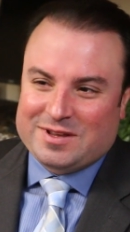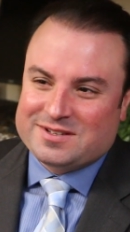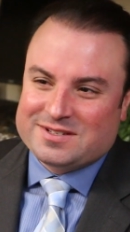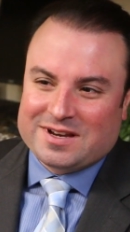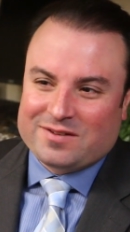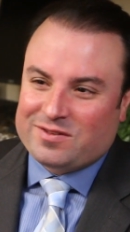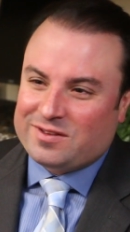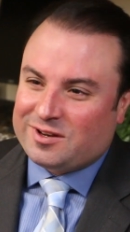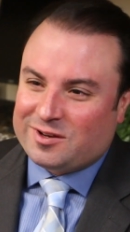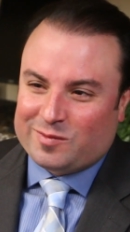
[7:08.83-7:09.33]
means
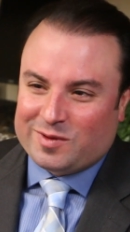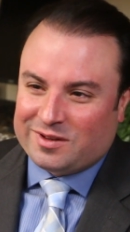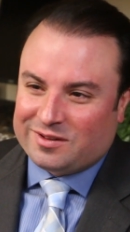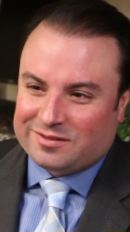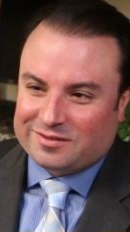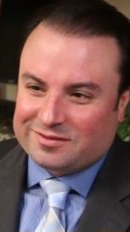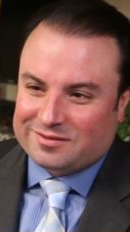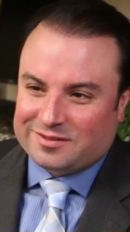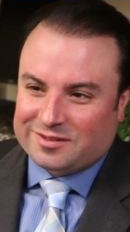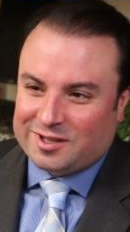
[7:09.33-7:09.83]
everything to me.
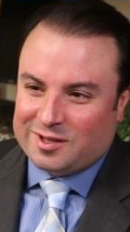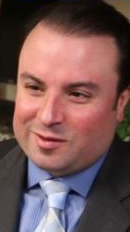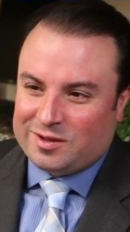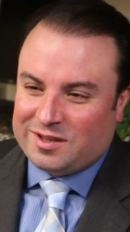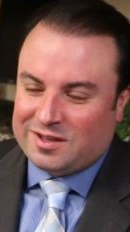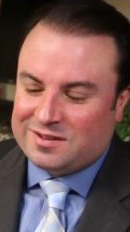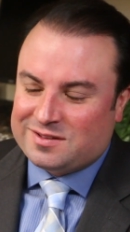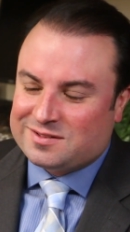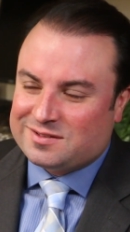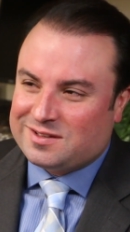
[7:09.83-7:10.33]

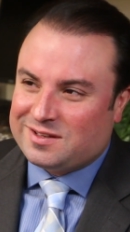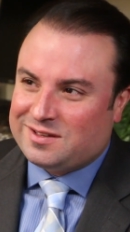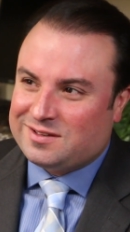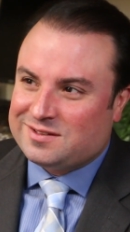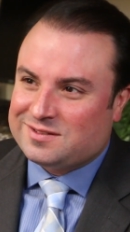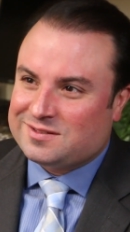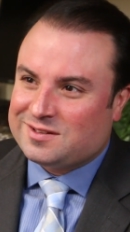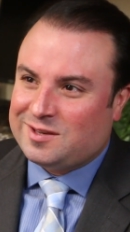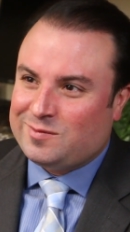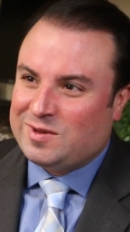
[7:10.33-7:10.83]

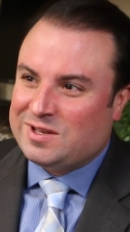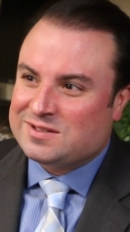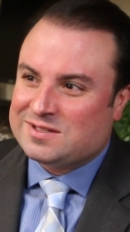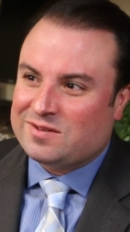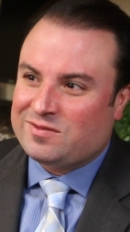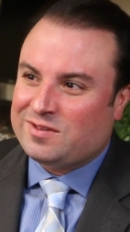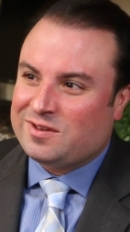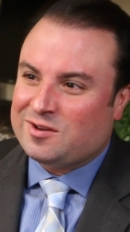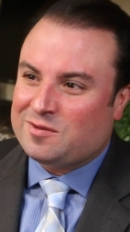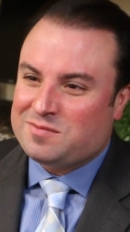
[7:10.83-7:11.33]
He means
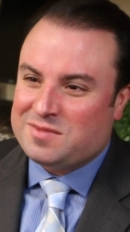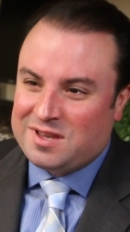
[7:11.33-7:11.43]
everything to